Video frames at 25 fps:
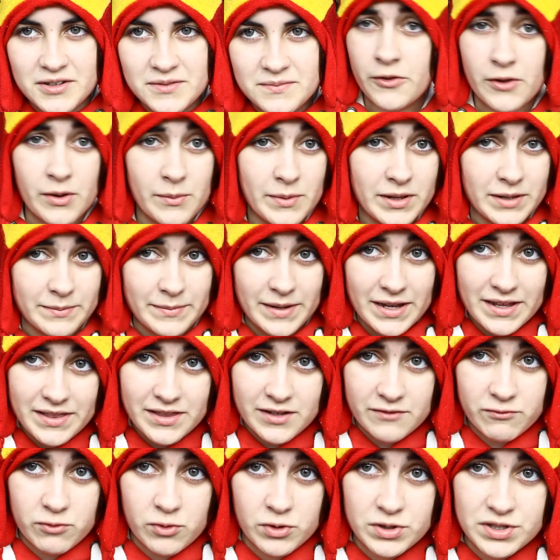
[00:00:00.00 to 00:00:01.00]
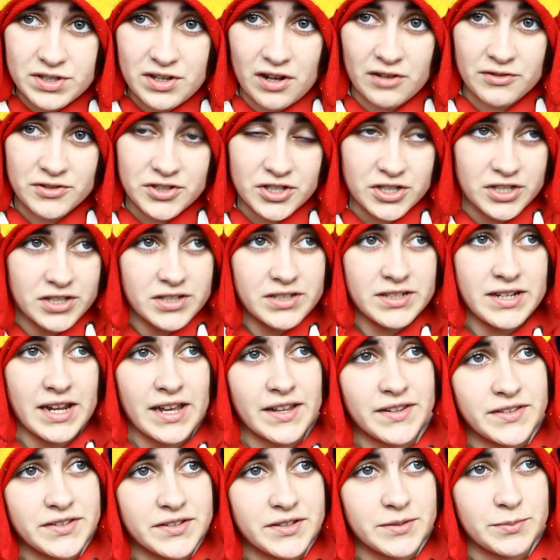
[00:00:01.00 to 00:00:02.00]
Although I will admit that of course culture
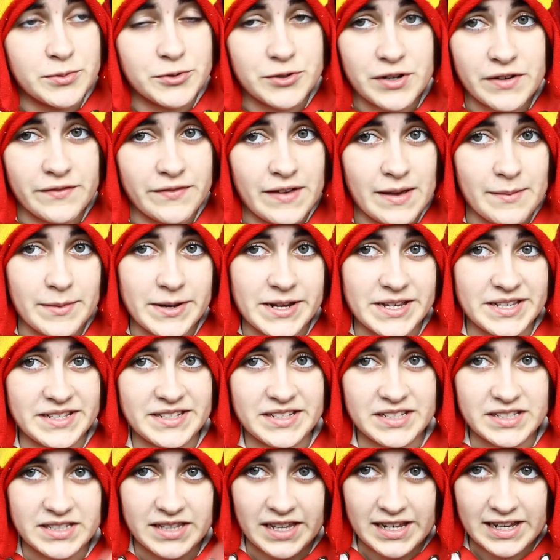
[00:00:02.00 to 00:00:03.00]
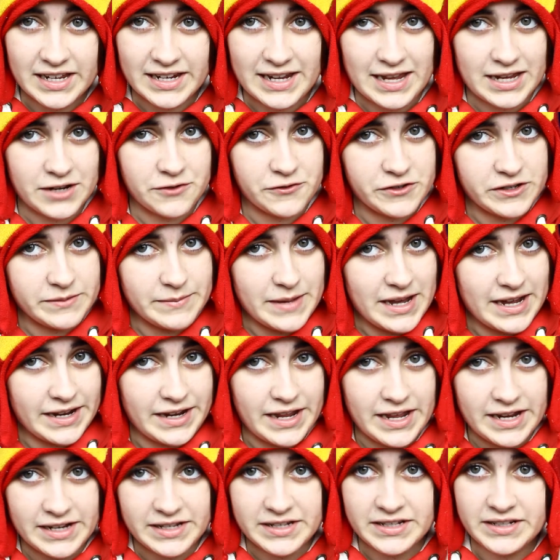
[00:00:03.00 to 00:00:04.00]
tends to portray feminist as like an angry,
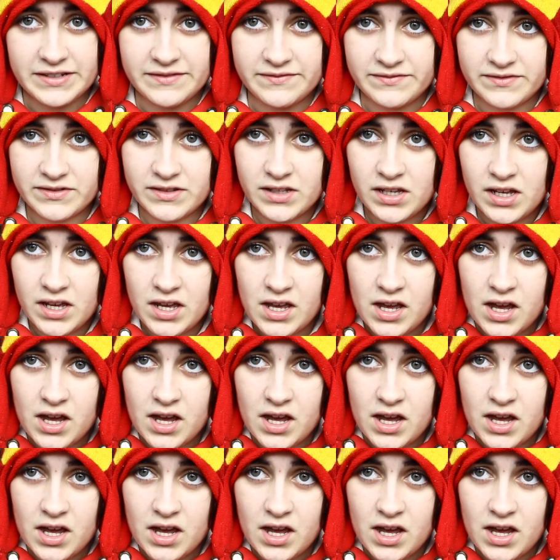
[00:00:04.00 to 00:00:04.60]
man-hating,